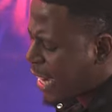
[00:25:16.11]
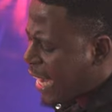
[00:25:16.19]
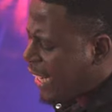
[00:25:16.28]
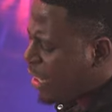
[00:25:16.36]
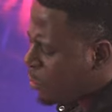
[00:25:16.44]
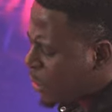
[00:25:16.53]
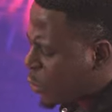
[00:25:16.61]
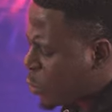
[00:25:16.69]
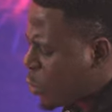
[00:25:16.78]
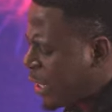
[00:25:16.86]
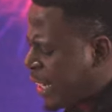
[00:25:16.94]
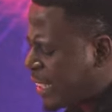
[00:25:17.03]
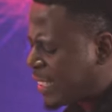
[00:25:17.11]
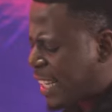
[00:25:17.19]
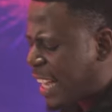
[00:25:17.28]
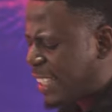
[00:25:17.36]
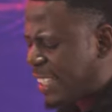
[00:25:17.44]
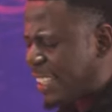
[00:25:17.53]
And then number two, he
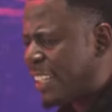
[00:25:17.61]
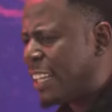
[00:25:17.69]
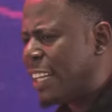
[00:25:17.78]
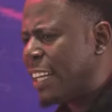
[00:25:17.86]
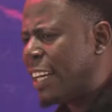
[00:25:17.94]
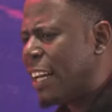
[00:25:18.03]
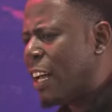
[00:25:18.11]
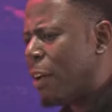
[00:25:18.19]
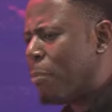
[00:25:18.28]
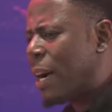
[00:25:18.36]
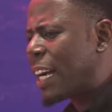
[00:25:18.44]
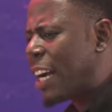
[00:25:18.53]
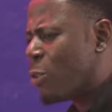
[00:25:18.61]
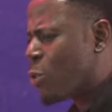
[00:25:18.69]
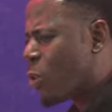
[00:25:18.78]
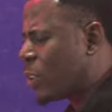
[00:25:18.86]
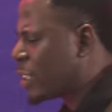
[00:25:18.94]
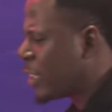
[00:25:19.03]
said, Mark, can you
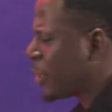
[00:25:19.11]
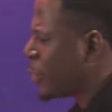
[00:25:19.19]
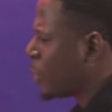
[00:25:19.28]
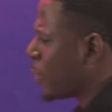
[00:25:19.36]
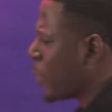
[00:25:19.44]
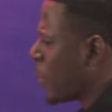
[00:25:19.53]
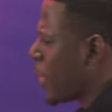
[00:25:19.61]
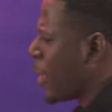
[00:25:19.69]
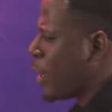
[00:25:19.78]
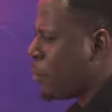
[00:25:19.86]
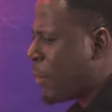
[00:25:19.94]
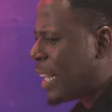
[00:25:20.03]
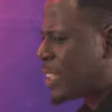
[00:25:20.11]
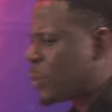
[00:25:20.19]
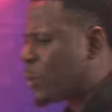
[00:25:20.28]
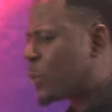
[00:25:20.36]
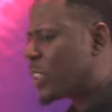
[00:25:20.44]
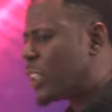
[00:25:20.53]
continue?
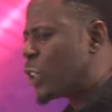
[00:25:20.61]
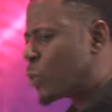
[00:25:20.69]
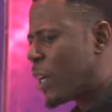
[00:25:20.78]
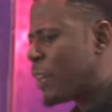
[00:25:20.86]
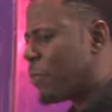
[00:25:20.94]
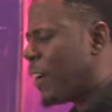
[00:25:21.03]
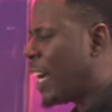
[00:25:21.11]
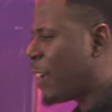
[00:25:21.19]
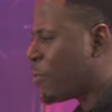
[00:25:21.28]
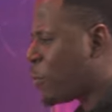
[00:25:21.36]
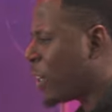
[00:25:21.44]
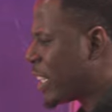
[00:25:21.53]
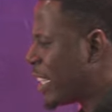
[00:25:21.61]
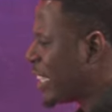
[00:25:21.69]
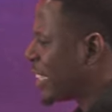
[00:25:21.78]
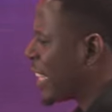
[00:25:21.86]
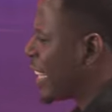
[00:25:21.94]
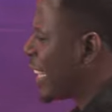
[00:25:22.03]
Matthew 6 25. What did
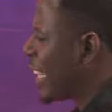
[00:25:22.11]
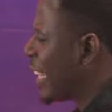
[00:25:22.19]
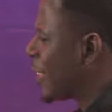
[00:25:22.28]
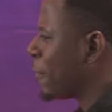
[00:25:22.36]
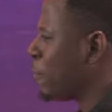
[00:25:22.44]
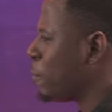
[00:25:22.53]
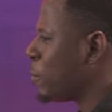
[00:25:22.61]
he say again?